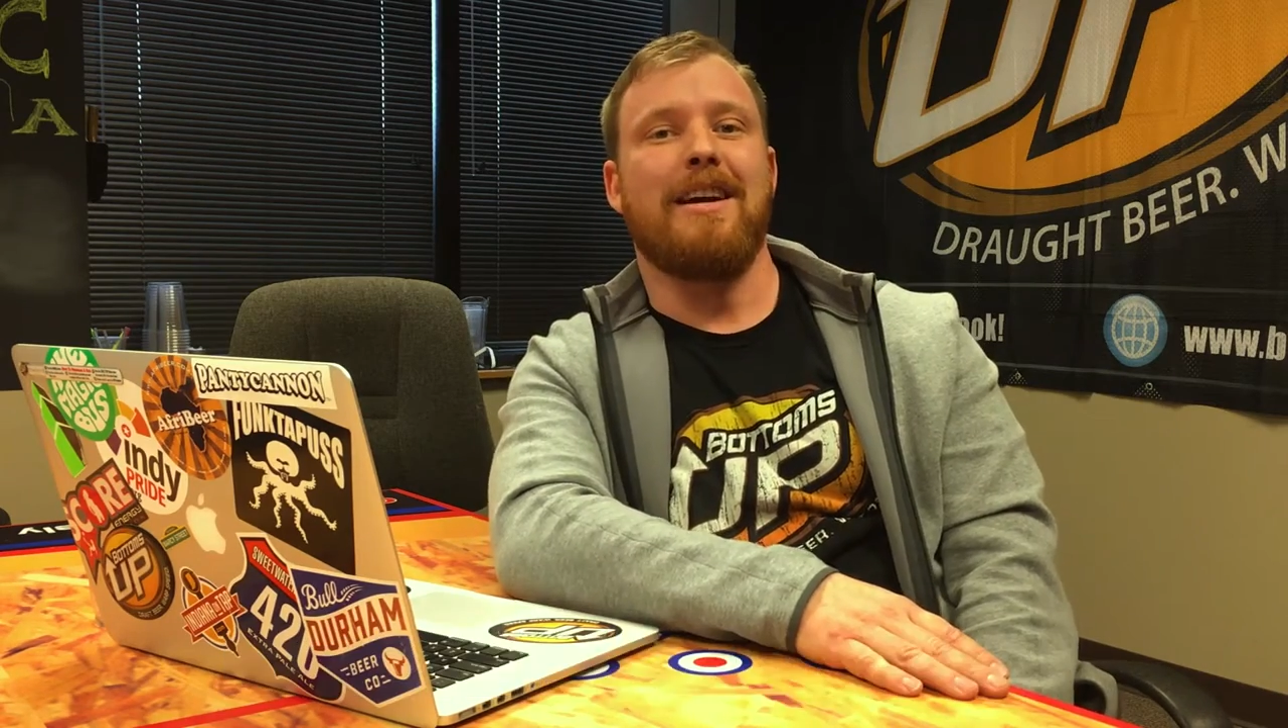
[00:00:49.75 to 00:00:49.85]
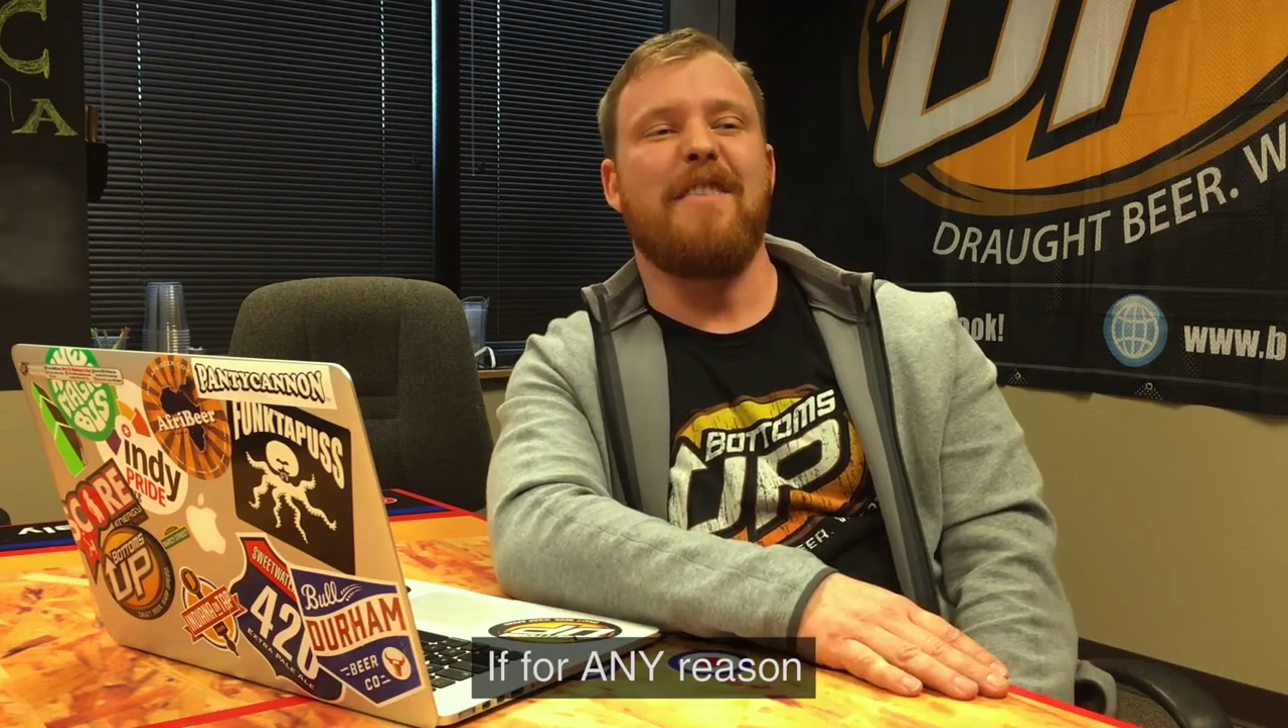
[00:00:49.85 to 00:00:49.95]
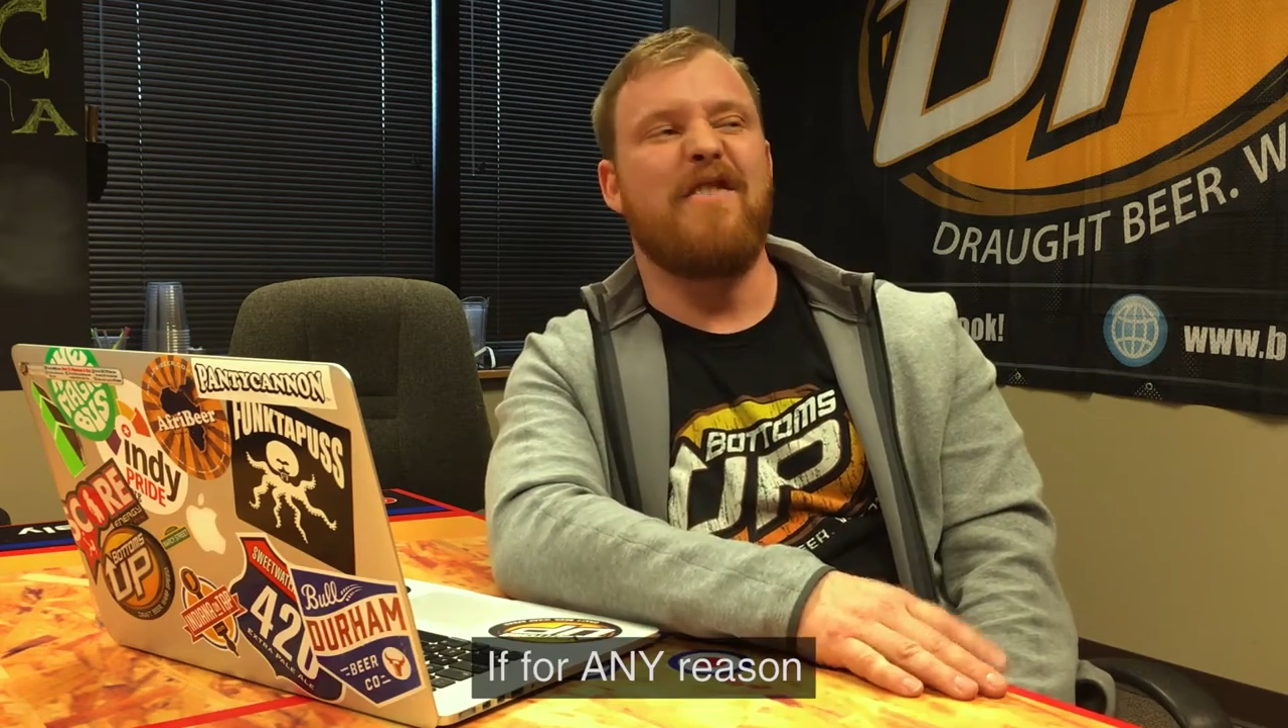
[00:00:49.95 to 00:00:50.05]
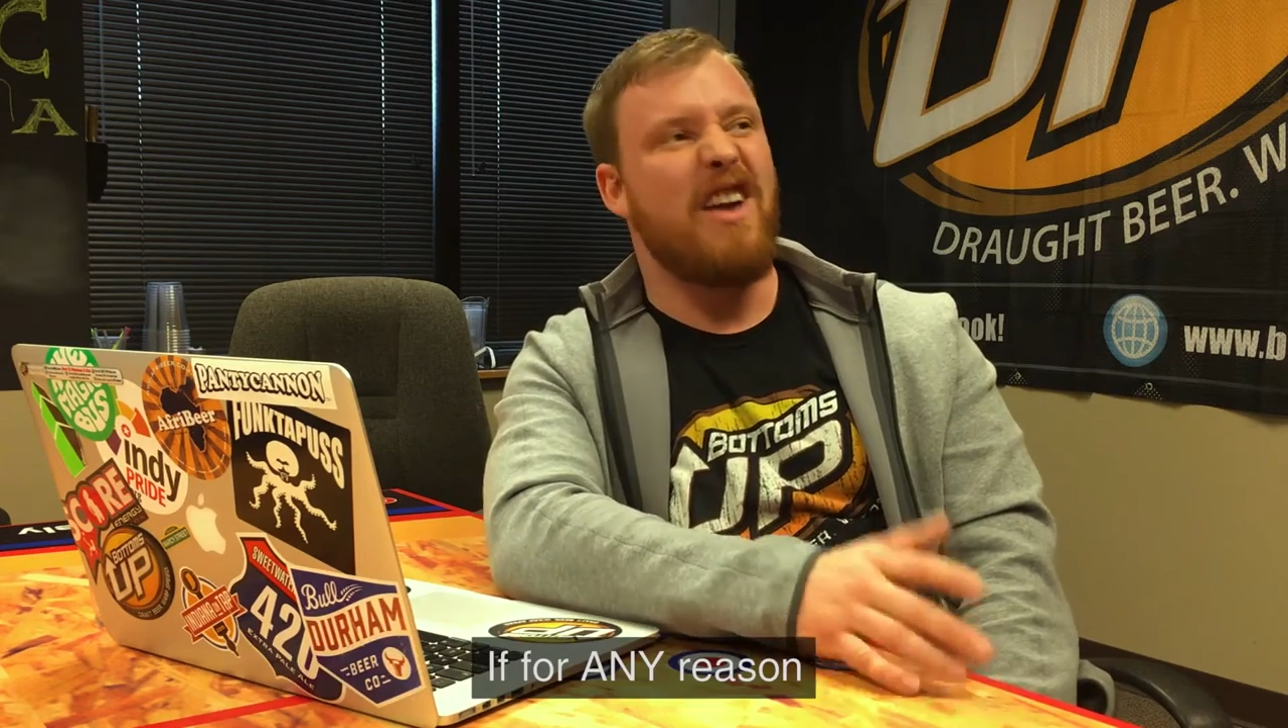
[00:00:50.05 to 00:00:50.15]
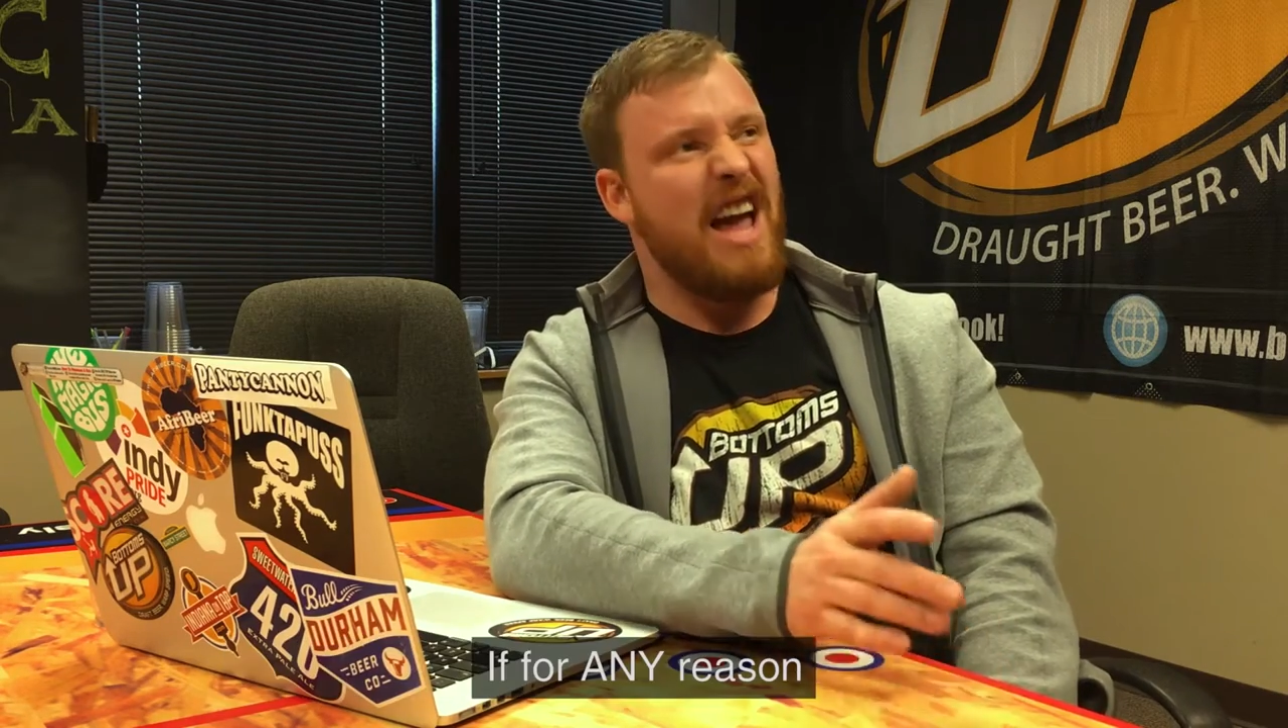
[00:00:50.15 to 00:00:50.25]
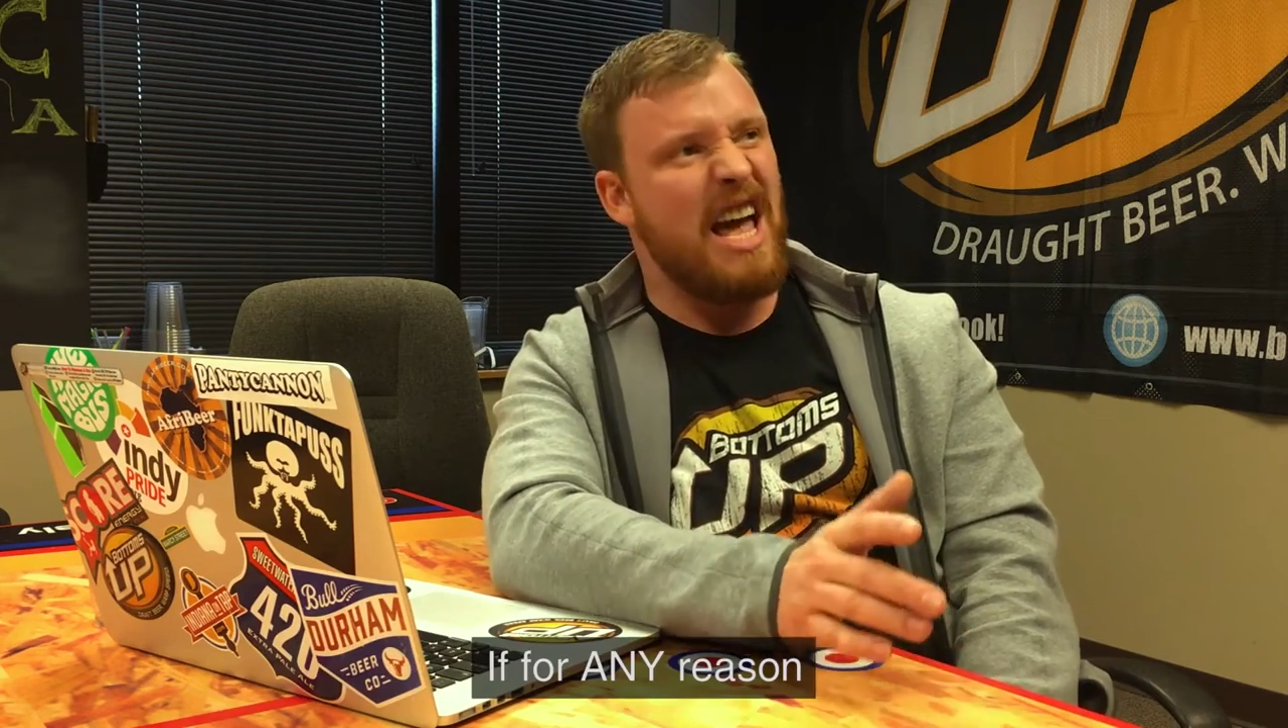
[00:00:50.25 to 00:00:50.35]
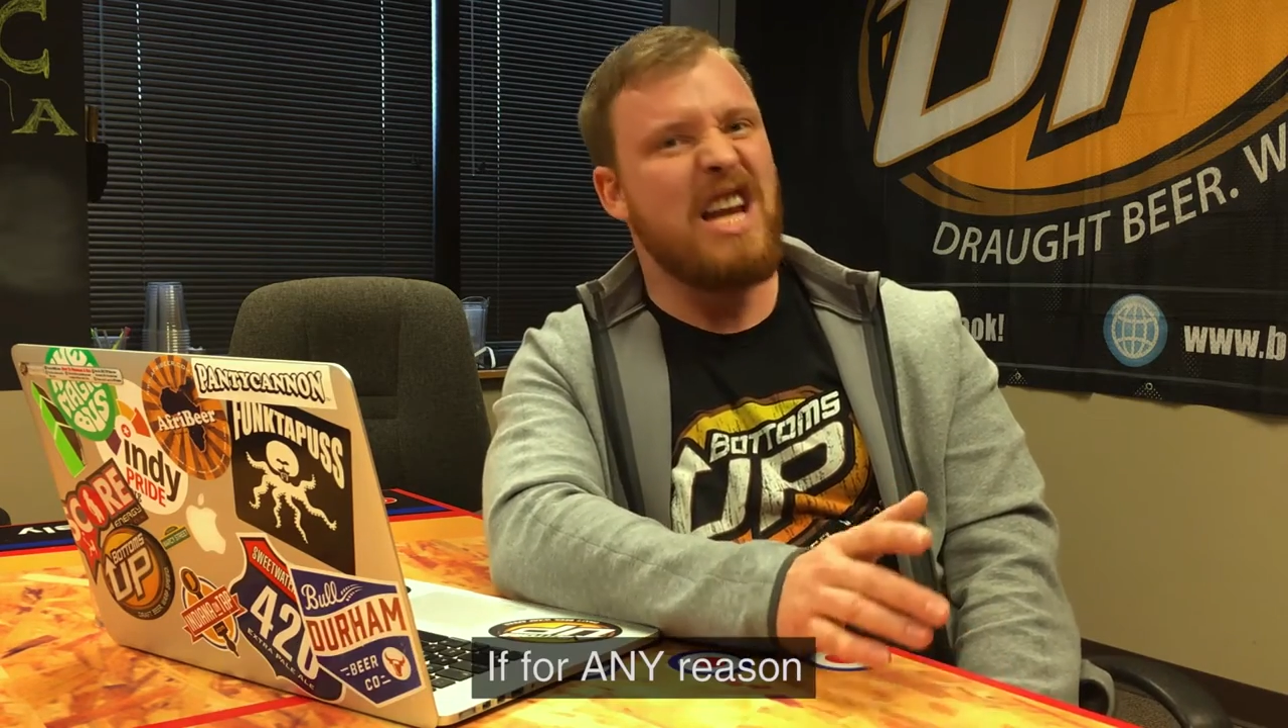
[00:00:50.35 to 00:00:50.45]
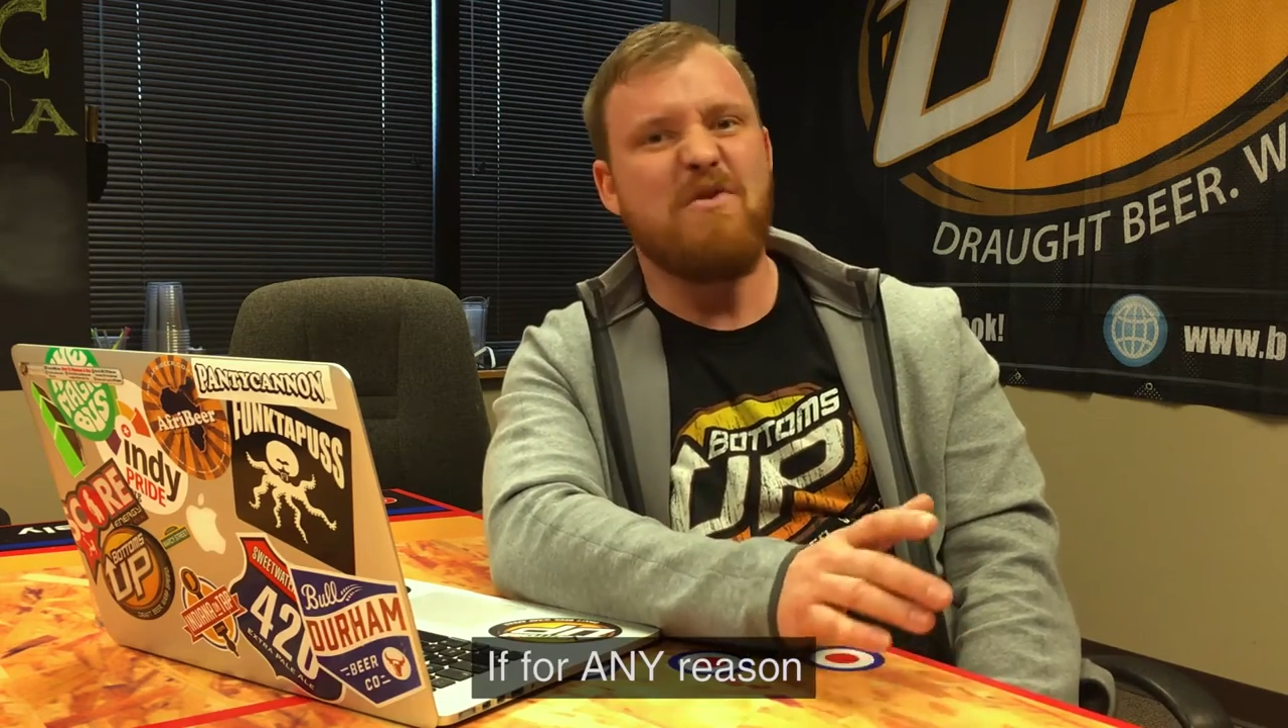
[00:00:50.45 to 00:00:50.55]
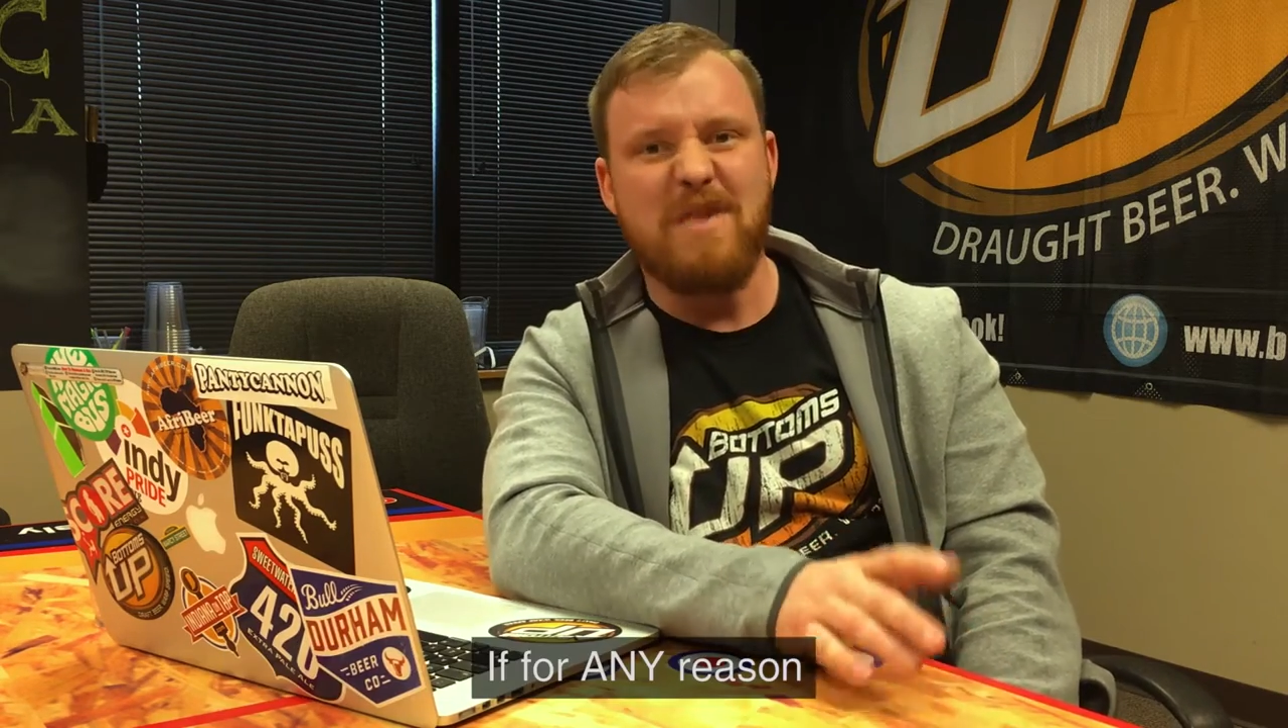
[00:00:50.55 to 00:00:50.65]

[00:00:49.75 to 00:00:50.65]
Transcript: If for any